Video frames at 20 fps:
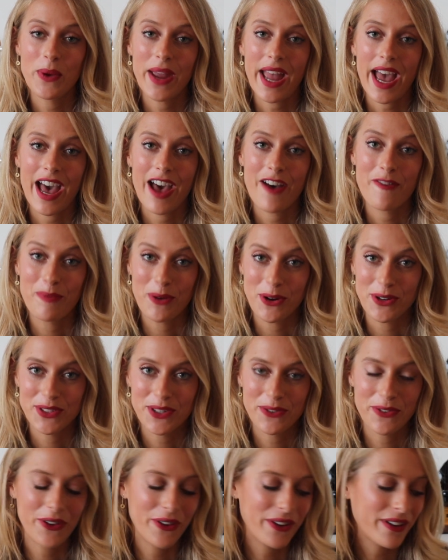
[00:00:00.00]
we have
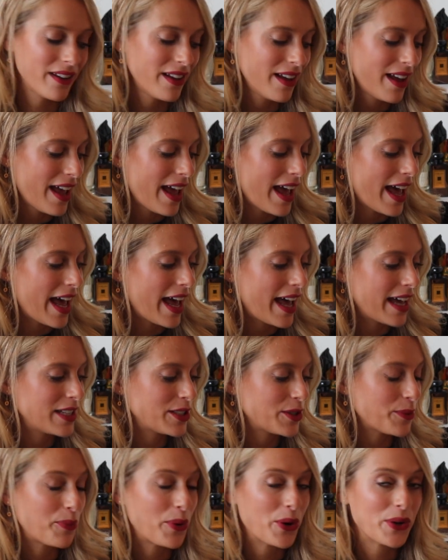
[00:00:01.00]
Percival,
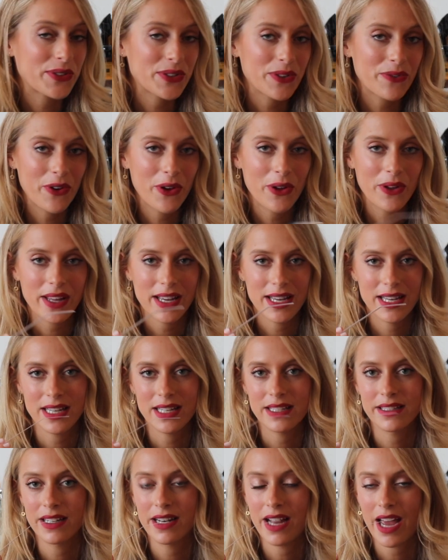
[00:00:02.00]
and Percival
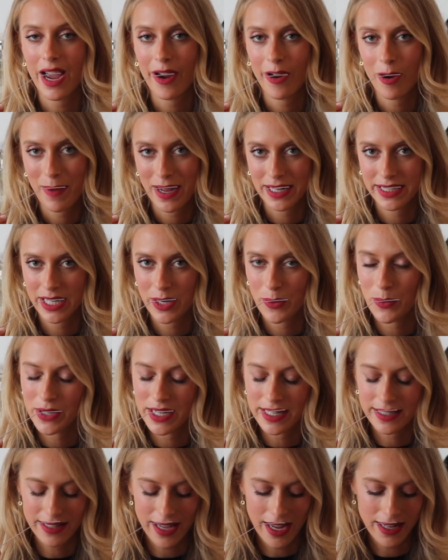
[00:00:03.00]
is an aromatic
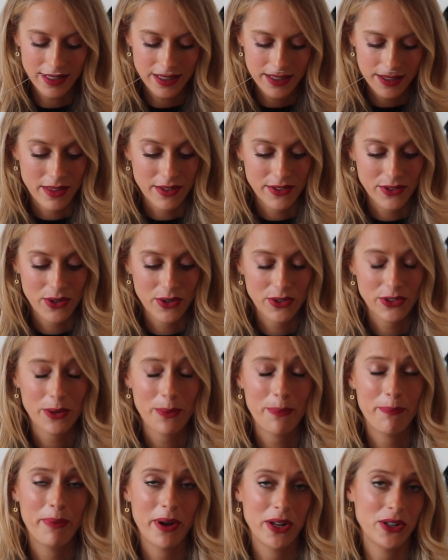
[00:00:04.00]
woody scent. So there's
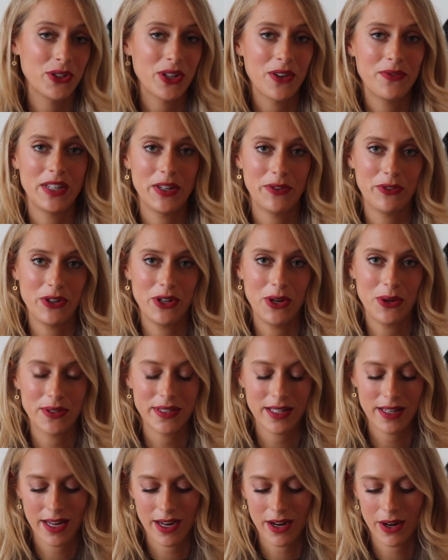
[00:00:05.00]
a bunch of different
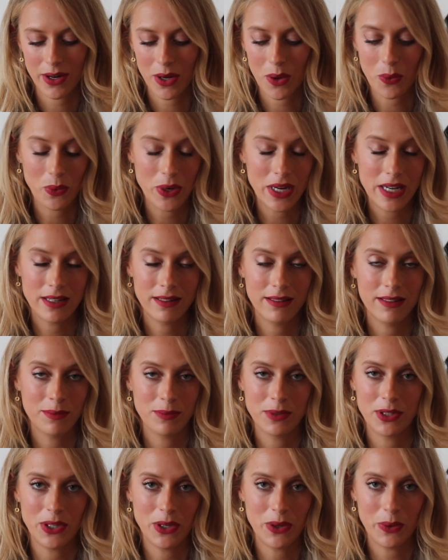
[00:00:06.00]
notes in here, and I'll read
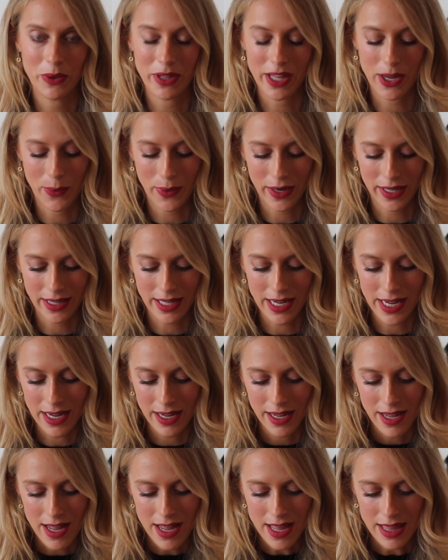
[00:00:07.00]
them to you really
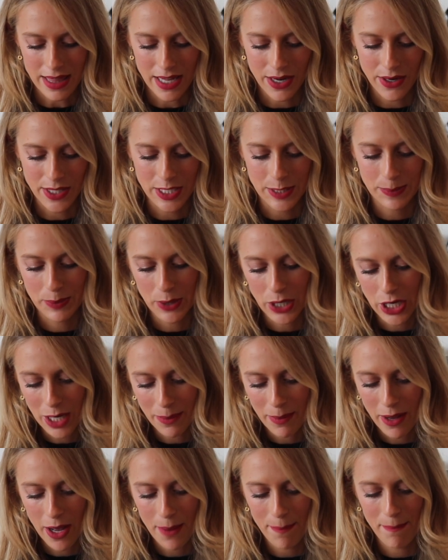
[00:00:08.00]
quickly. There's
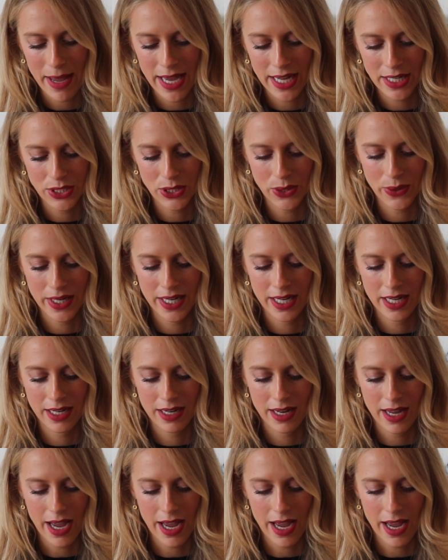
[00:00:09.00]
bergamot, mandarin,